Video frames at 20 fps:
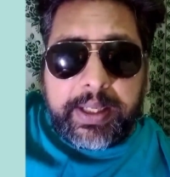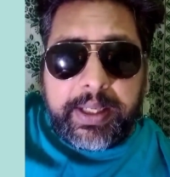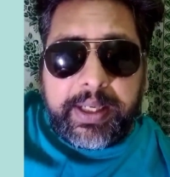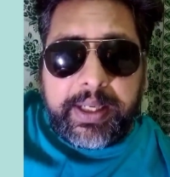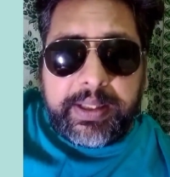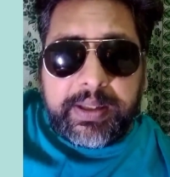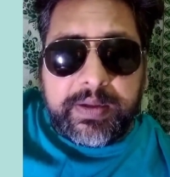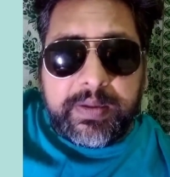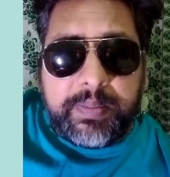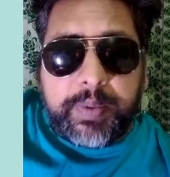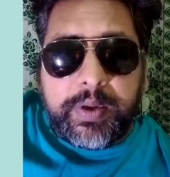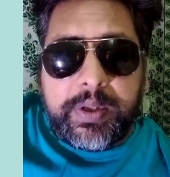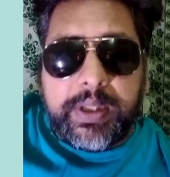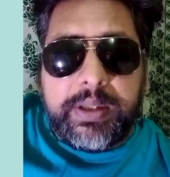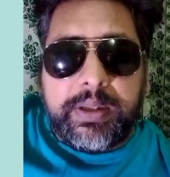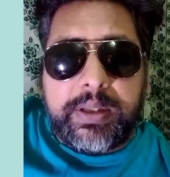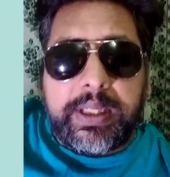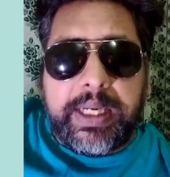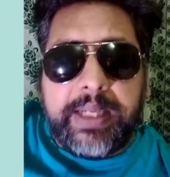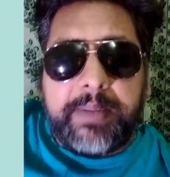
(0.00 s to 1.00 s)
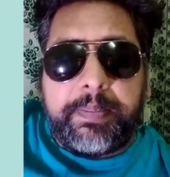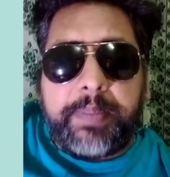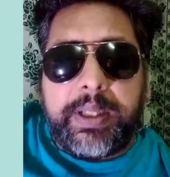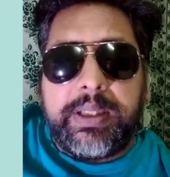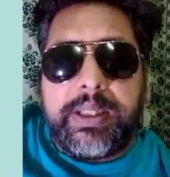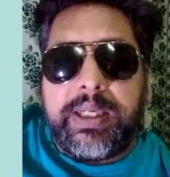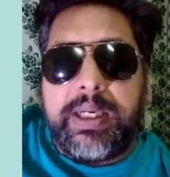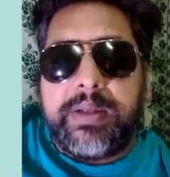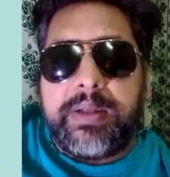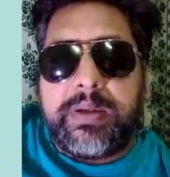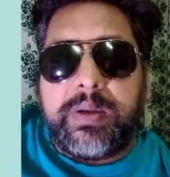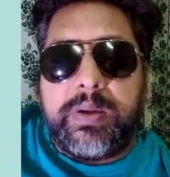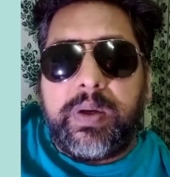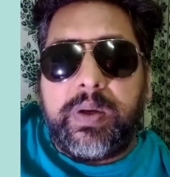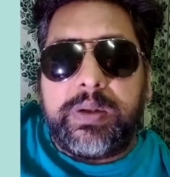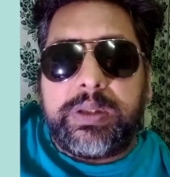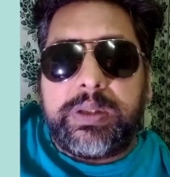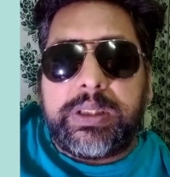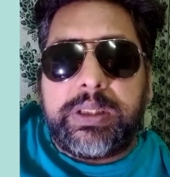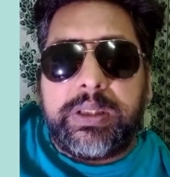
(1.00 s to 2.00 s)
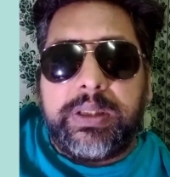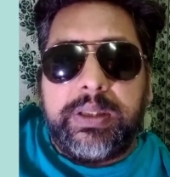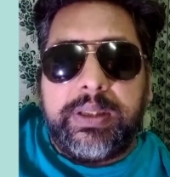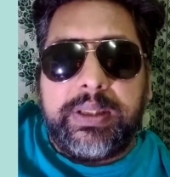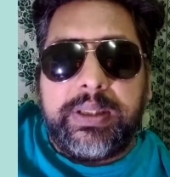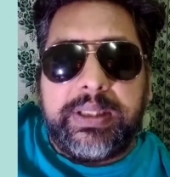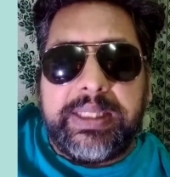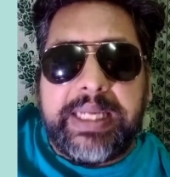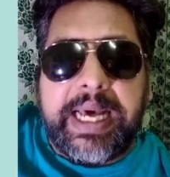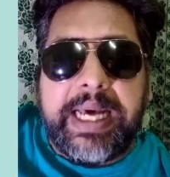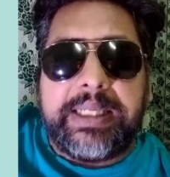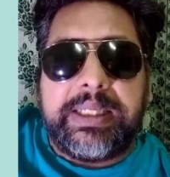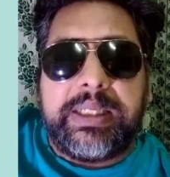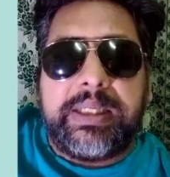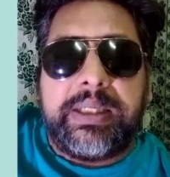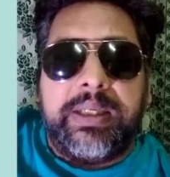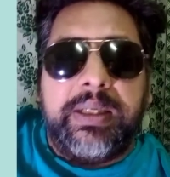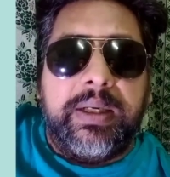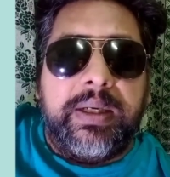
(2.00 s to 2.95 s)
It is important and pertinent to note that